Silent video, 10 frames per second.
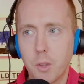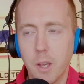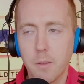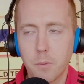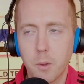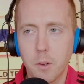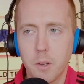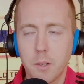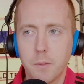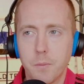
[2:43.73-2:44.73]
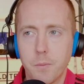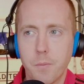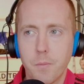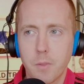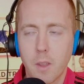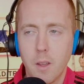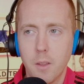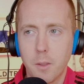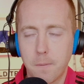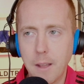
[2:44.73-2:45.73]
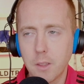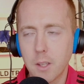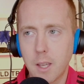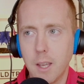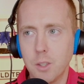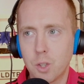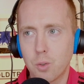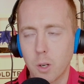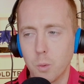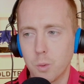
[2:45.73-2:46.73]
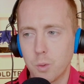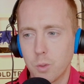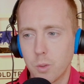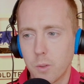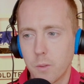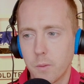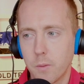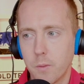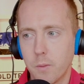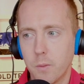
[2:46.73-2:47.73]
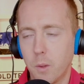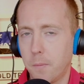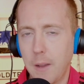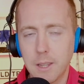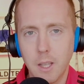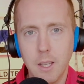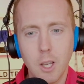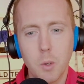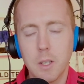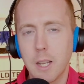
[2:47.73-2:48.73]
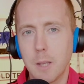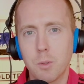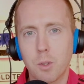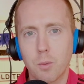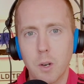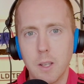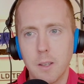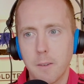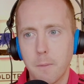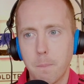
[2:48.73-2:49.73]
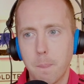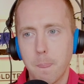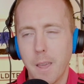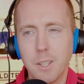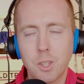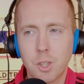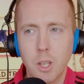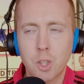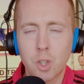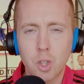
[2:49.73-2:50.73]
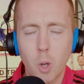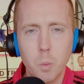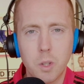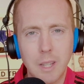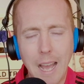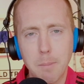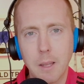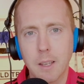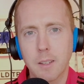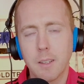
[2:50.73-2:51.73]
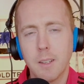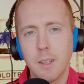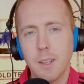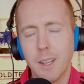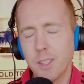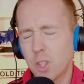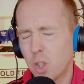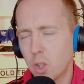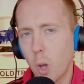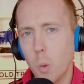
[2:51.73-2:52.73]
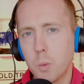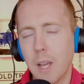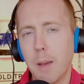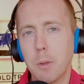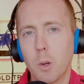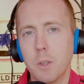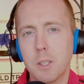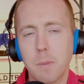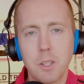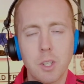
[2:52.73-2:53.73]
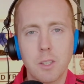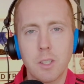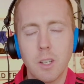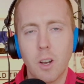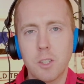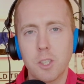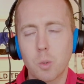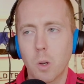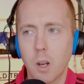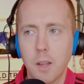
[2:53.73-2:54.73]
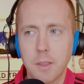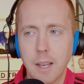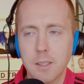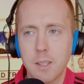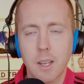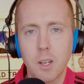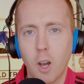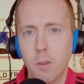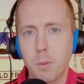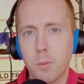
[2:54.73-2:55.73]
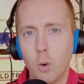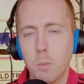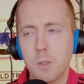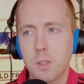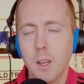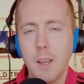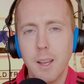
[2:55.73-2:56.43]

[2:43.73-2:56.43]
that the, the fact that Keane struggles, the fact that he only names three, It's it's so damning. It's so damning on this Manchester United squad. Like that second half performance